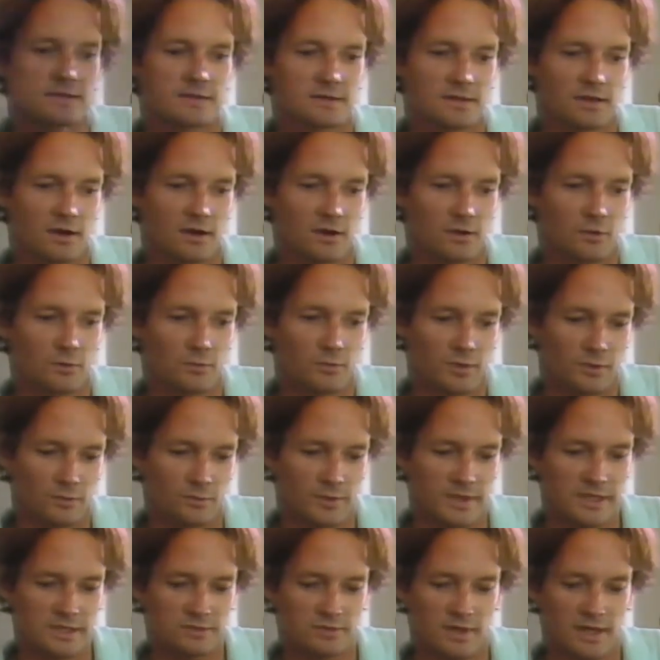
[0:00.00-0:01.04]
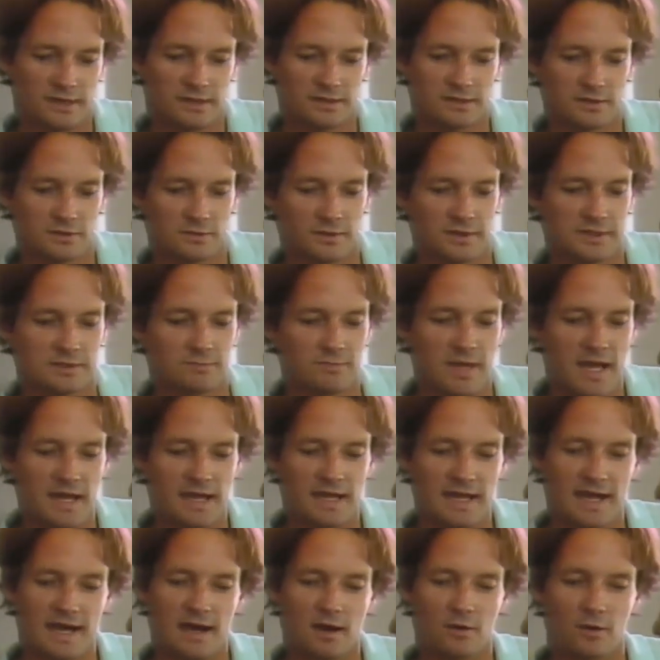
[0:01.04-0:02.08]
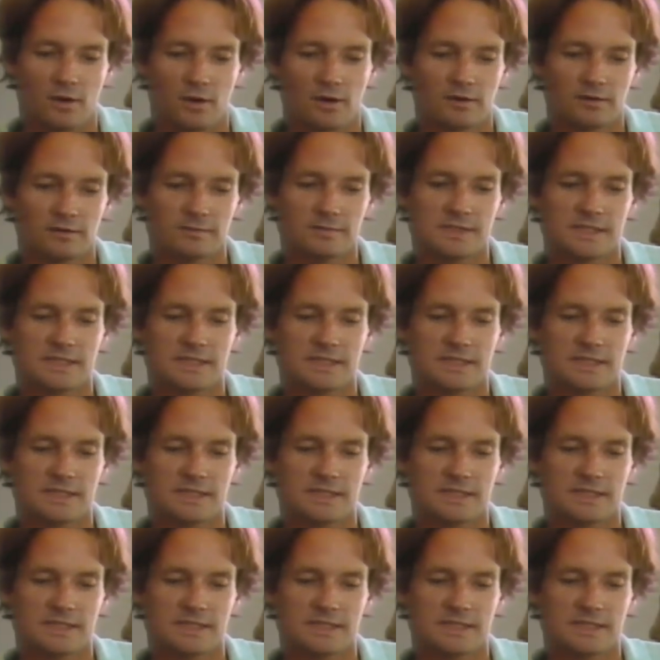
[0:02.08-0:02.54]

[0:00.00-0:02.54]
So what we tried to do is make our